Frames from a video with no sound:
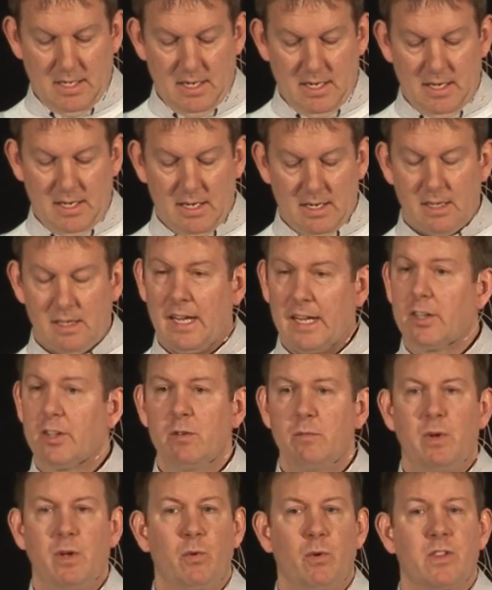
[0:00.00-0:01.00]
And I
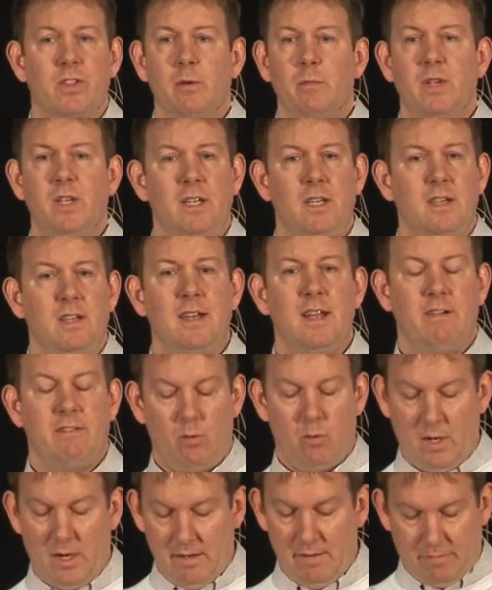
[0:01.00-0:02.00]
couldn't be with him, and he didn't have a
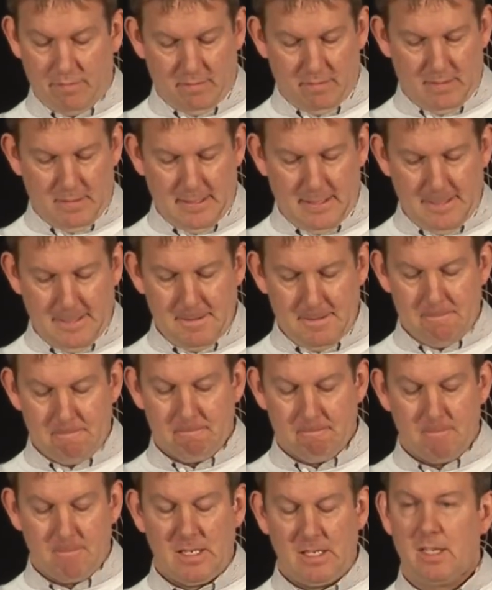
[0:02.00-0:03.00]
wife.
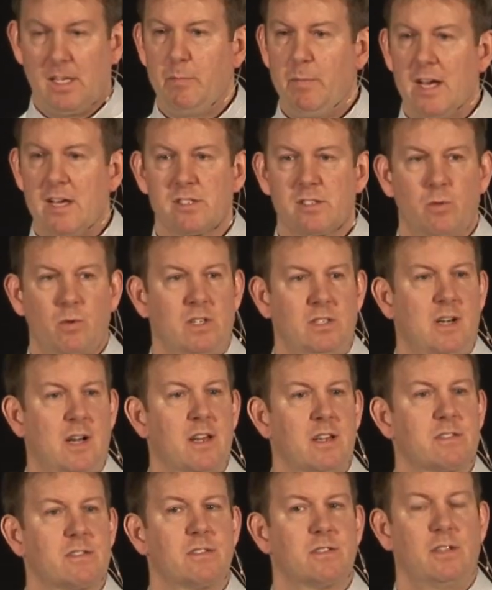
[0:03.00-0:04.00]
And he passed away
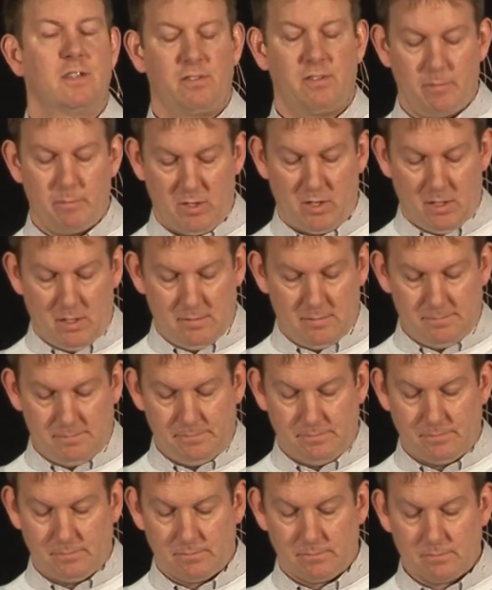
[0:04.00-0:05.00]
last December.
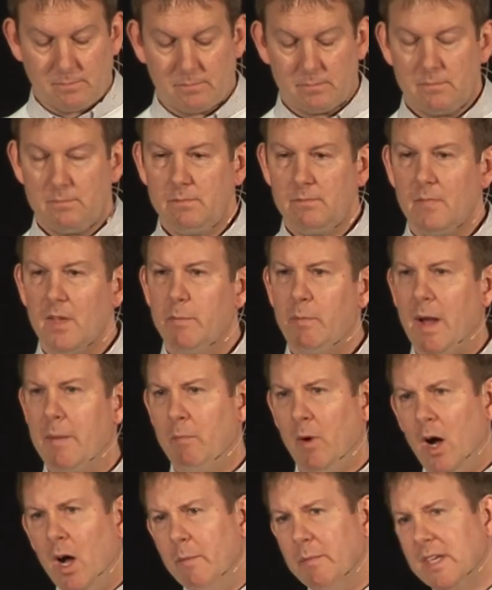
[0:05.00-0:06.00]
My
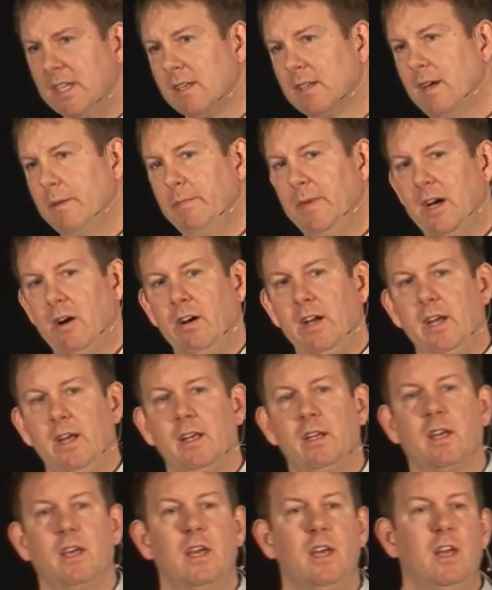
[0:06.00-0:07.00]
mom ended up
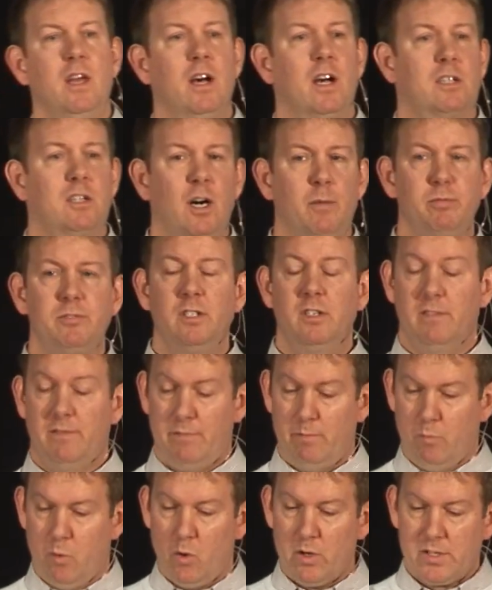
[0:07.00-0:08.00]
marrying a couple
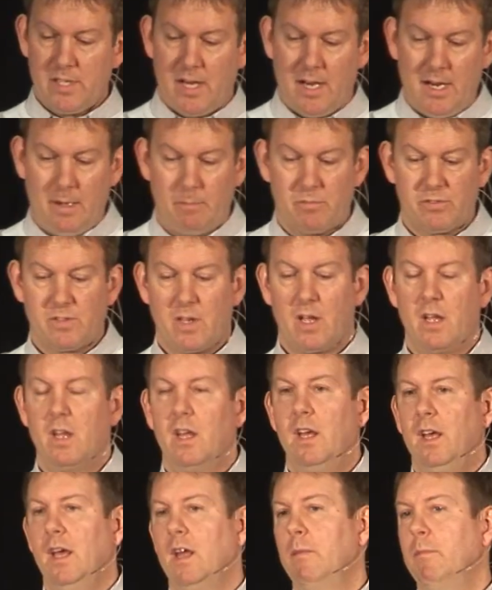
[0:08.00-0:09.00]
of more times,
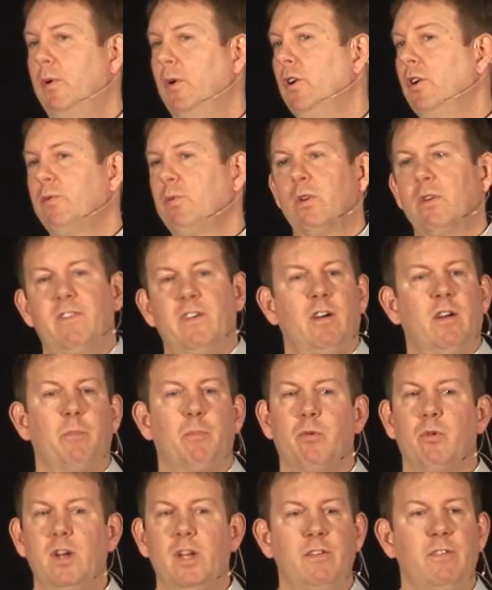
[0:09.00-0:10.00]
and both were very
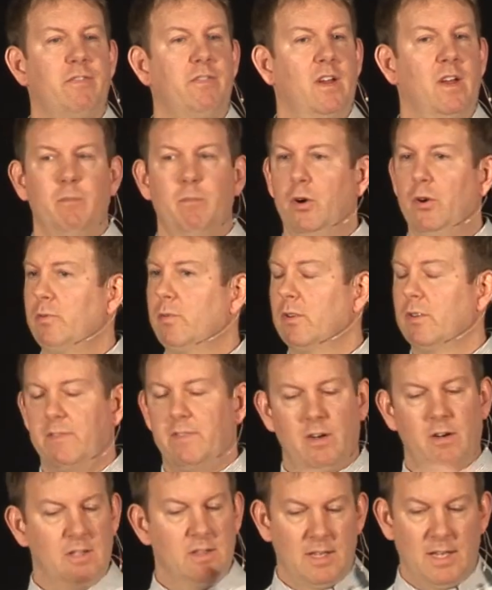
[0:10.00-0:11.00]
brief, and both were
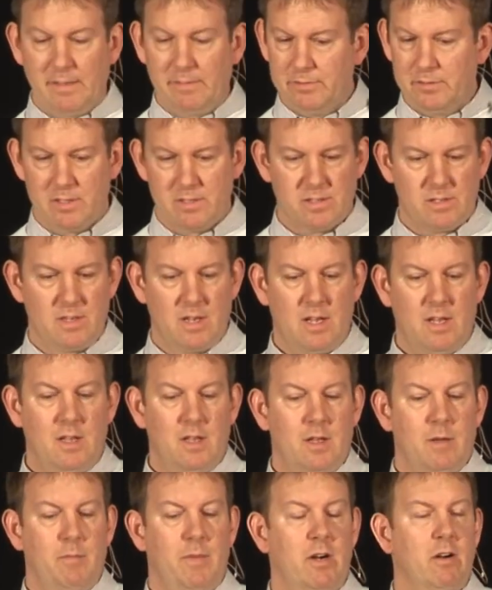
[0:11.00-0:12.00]
very lifeless
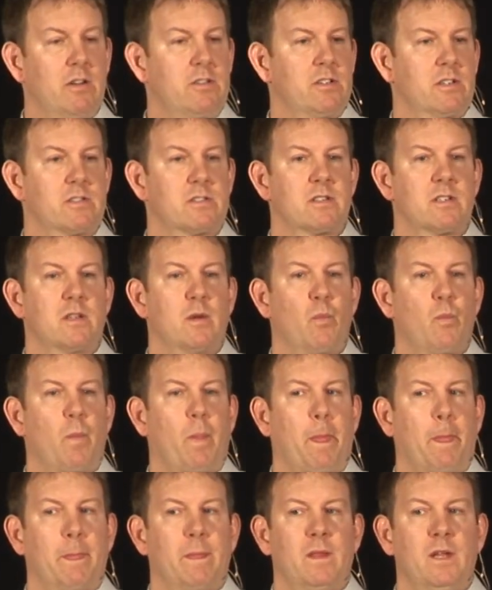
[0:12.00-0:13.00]
marriages.
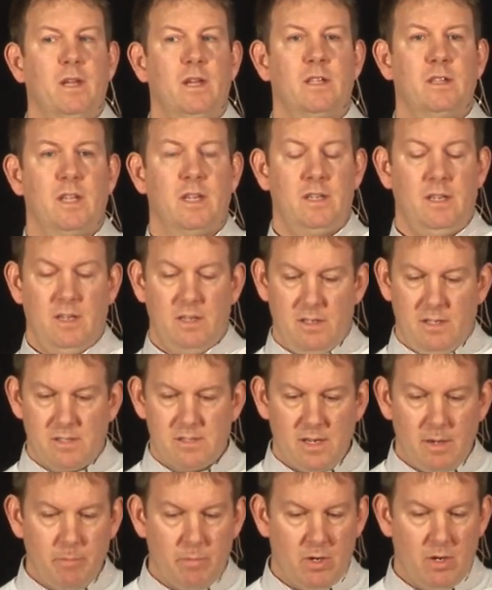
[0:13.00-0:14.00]
And then in
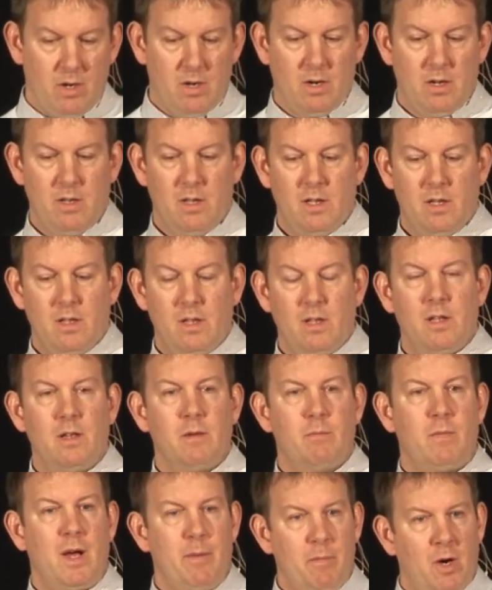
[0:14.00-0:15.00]
December,
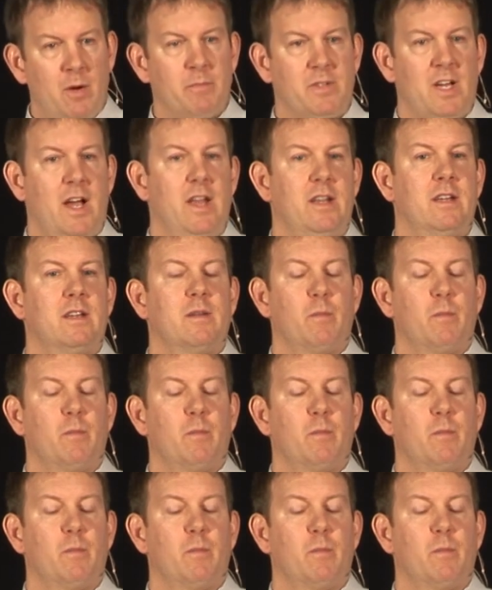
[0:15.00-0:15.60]
my mom died,